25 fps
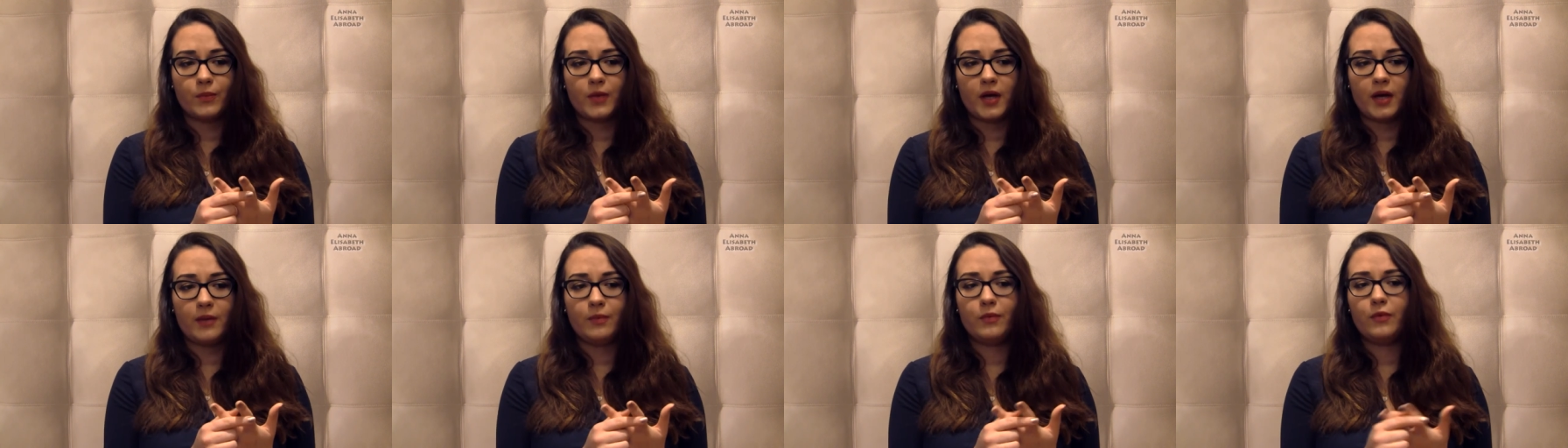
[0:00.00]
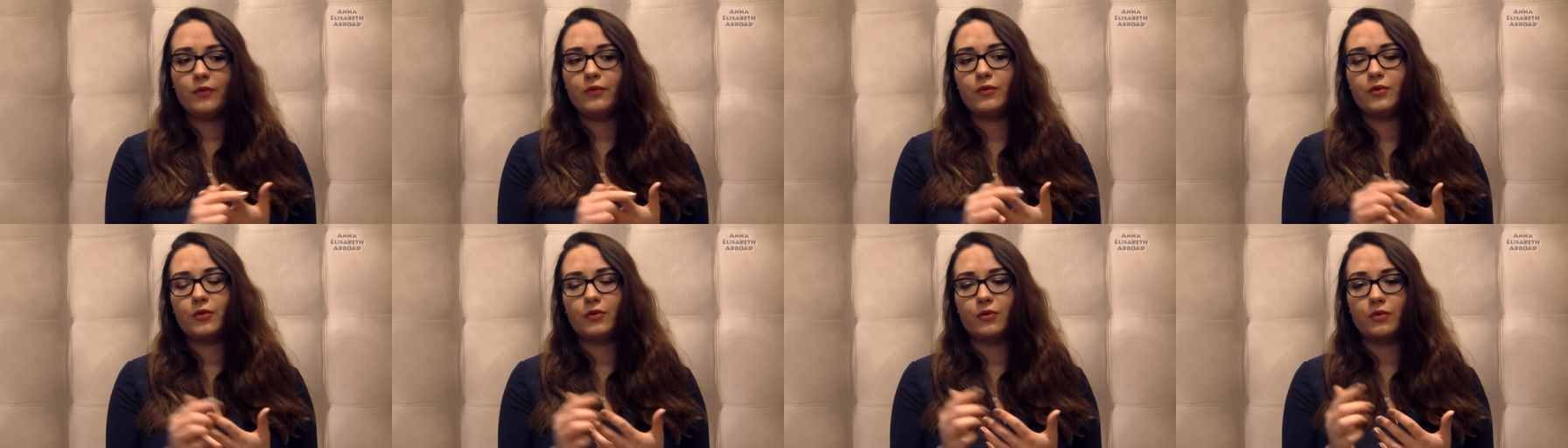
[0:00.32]
i
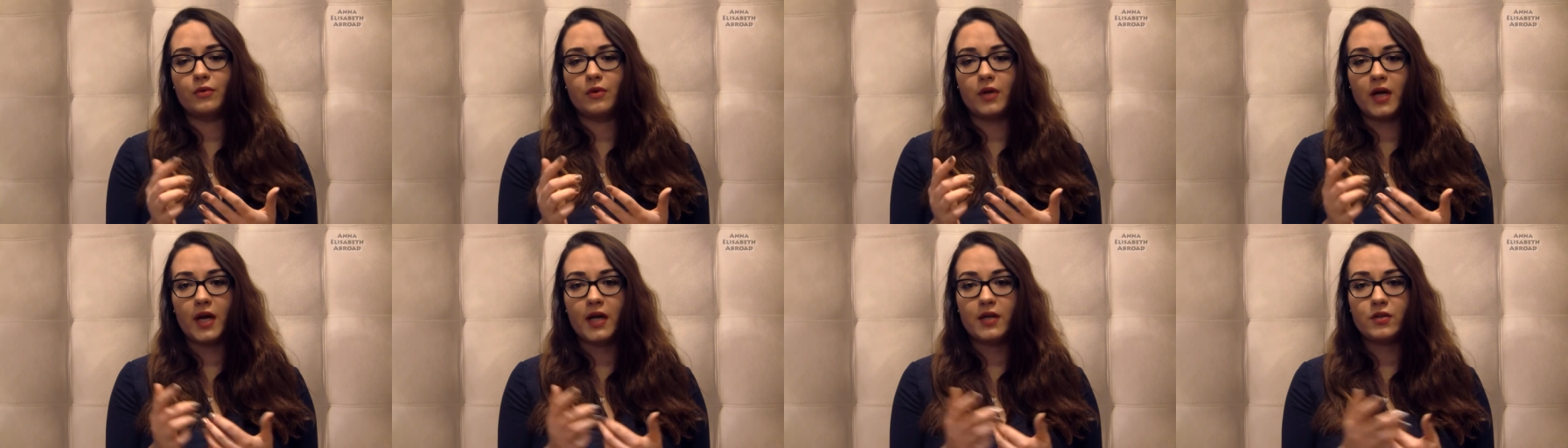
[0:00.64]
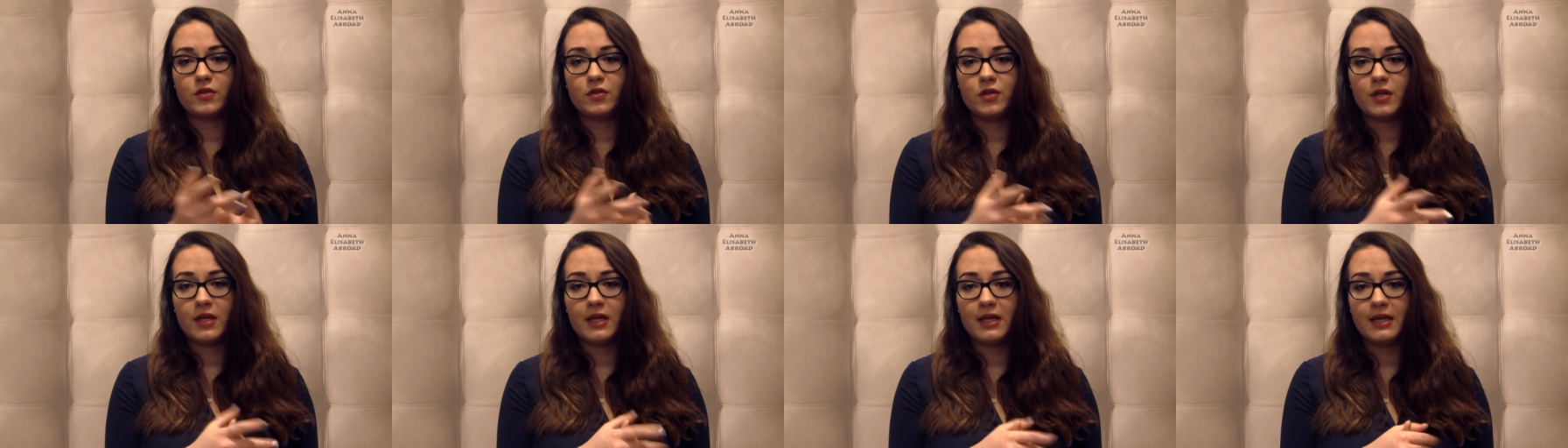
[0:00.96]
moved to two
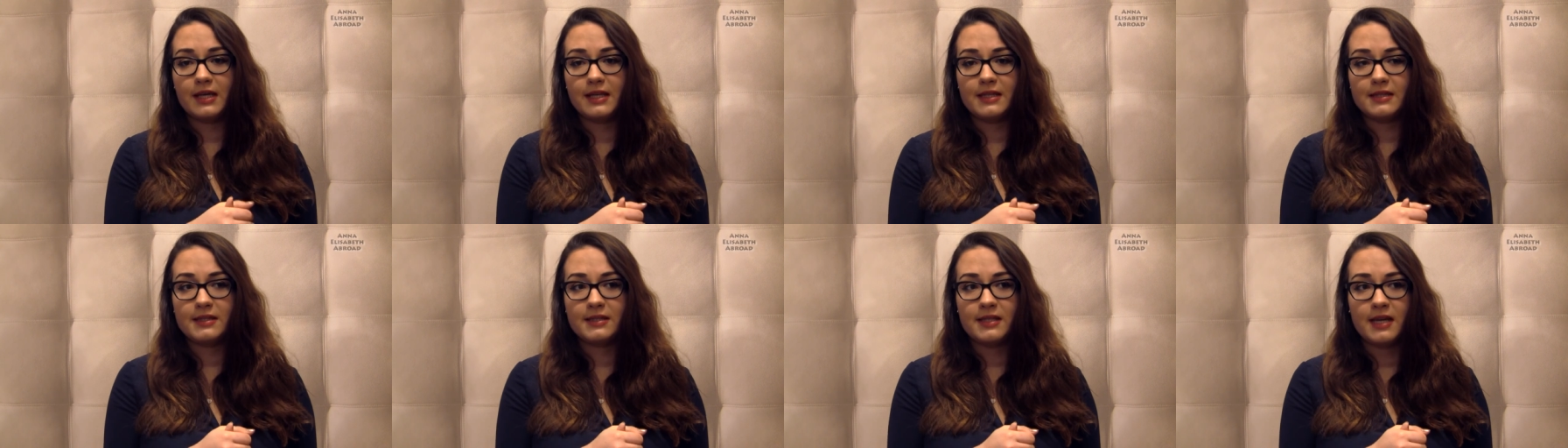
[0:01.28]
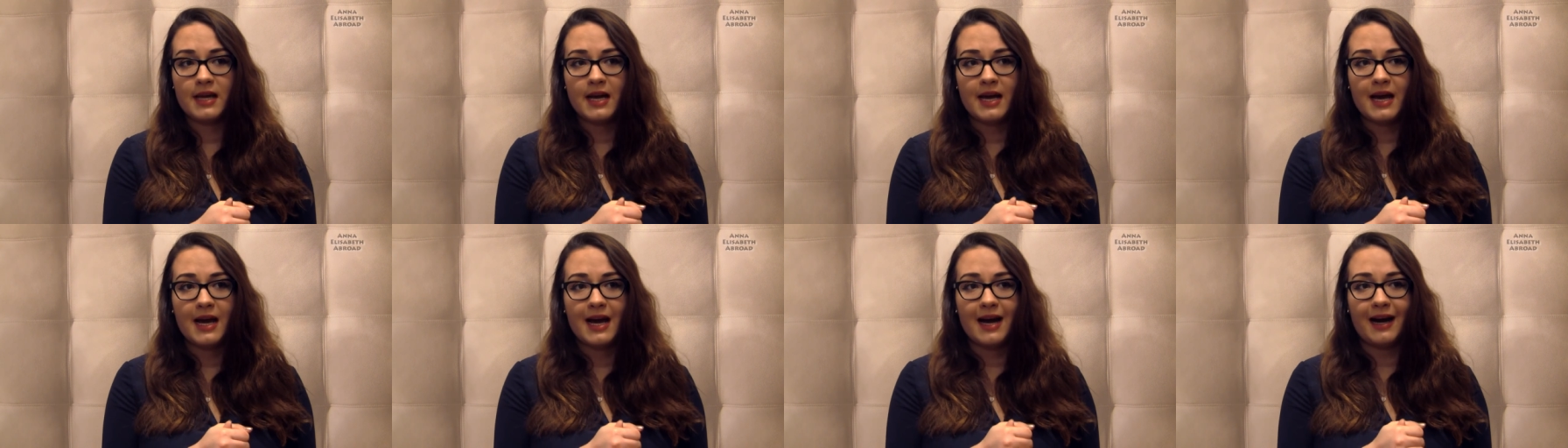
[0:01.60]
countries
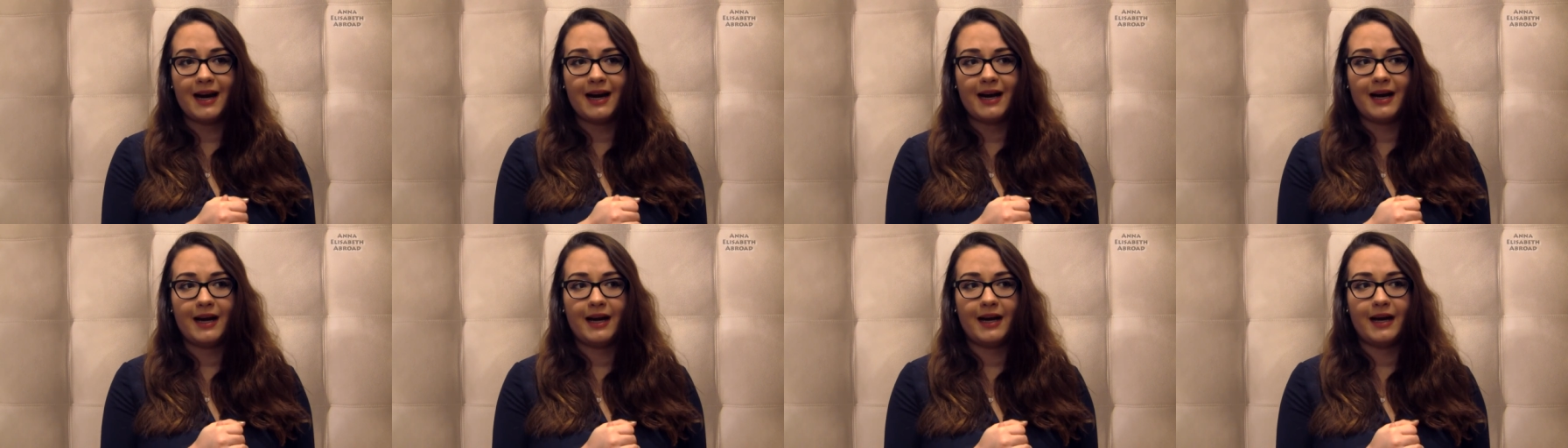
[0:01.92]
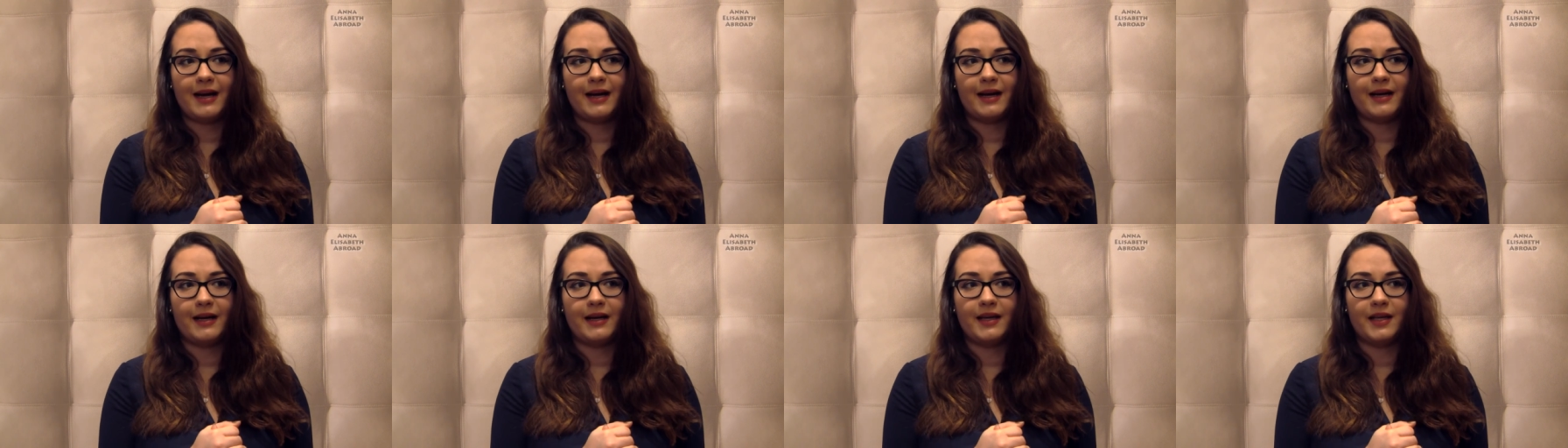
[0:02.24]

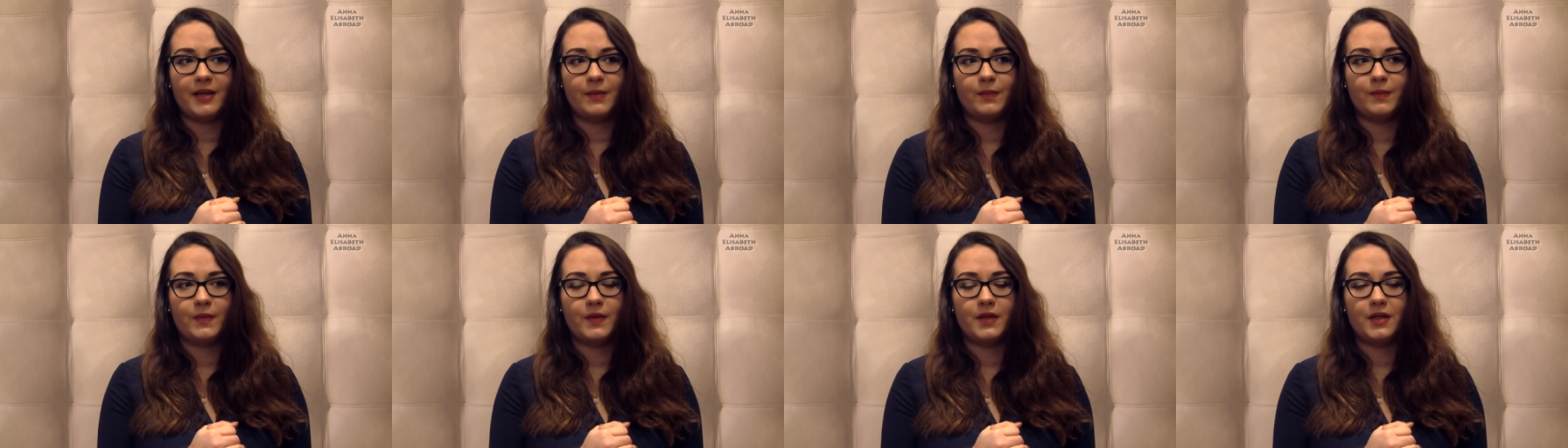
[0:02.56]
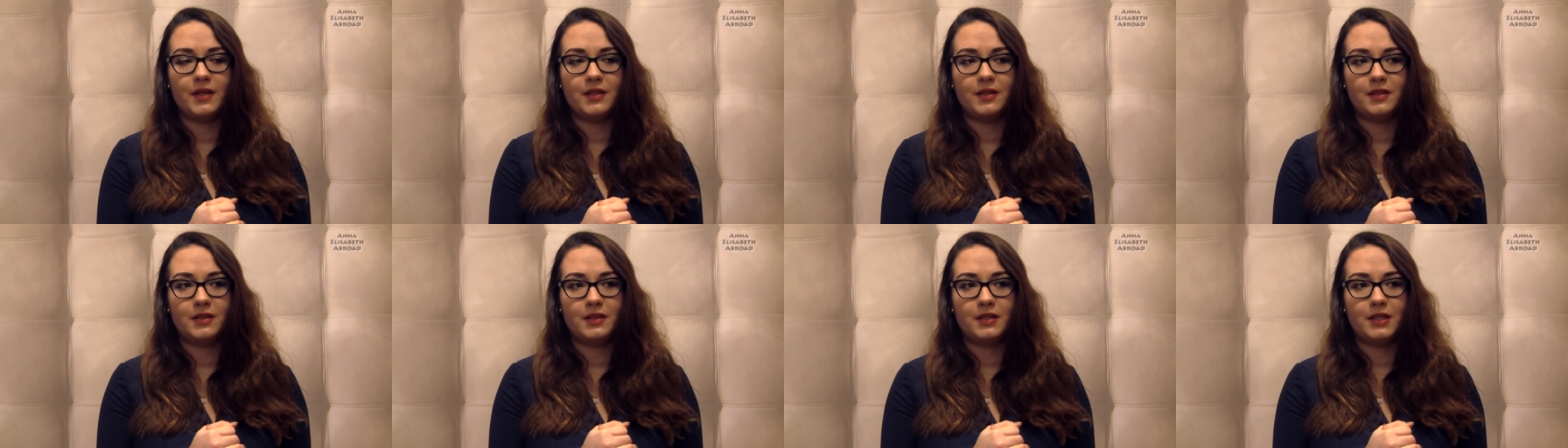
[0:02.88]
i
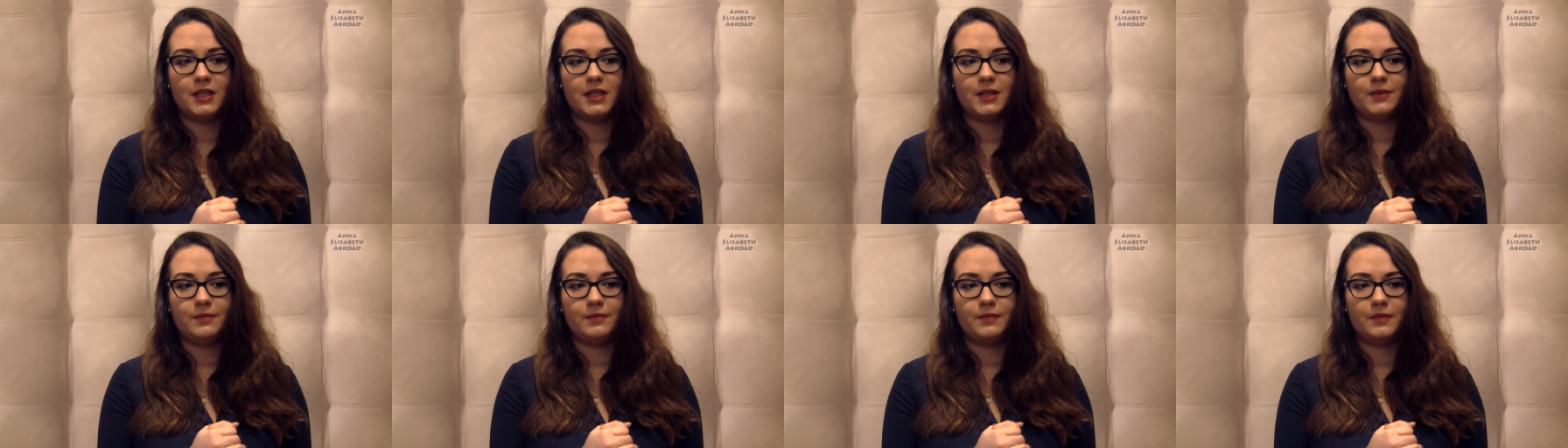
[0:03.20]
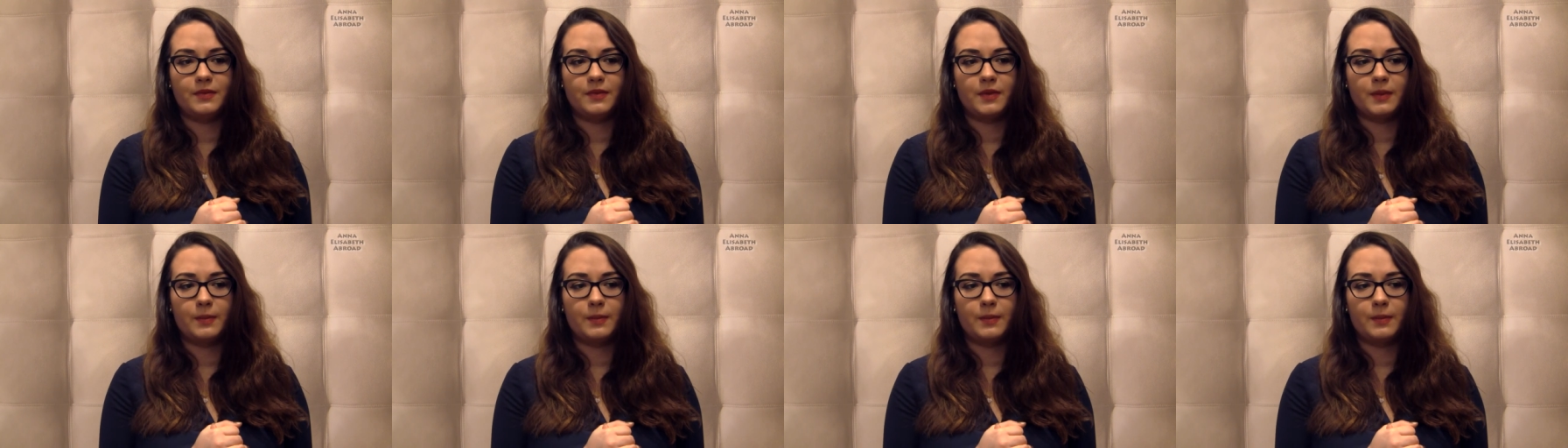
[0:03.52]
um,